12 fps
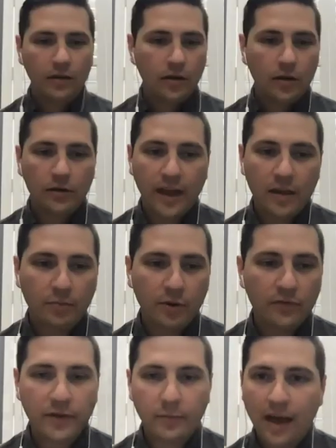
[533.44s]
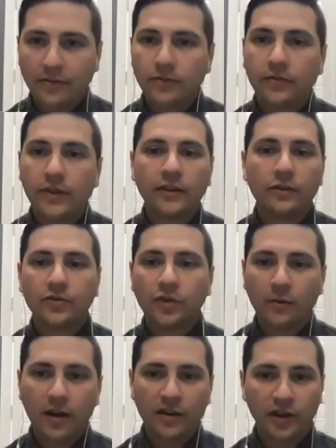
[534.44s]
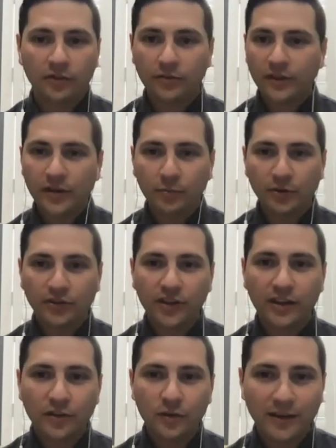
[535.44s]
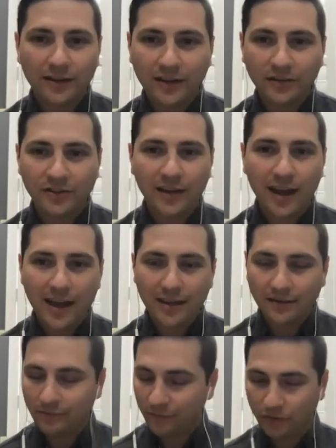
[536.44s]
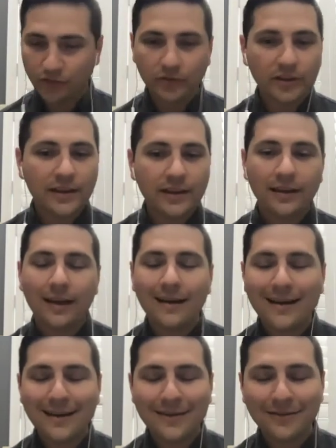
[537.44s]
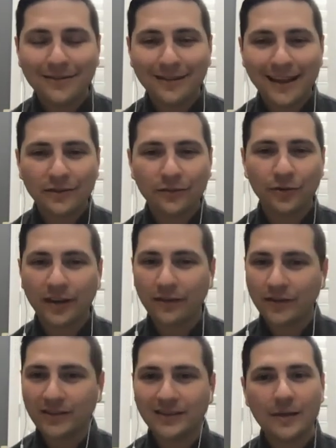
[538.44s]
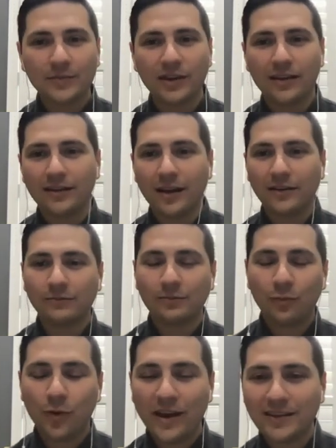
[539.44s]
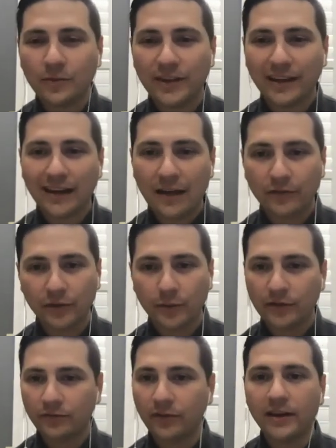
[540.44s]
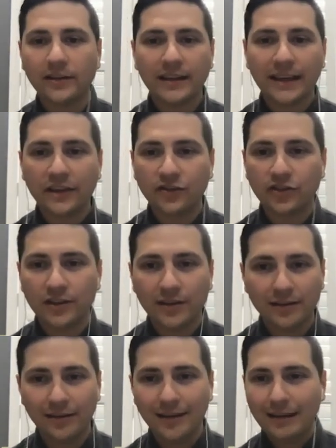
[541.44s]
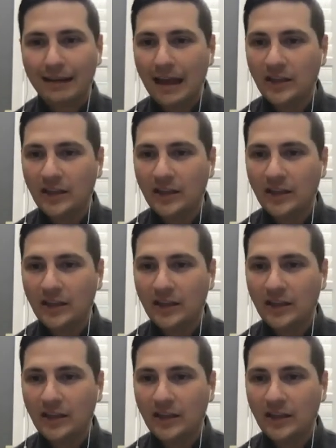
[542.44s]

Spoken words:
Okay, perfect, Matthew. Thank you so much. I really appreciate you being here today virtually. Thanks for giving us tips on ways that we can have a little bit of fun in the kitchen and